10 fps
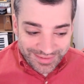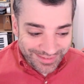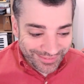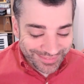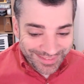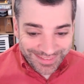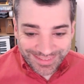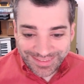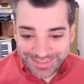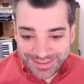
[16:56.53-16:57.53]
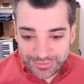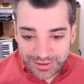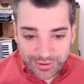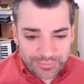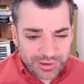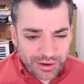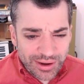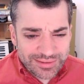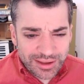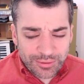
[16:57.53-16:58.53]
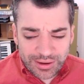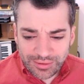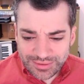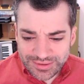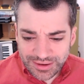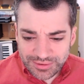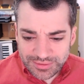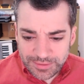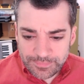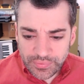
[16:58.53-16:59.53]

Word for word: So there we go. I'm digressing quite a lot today, aren't I?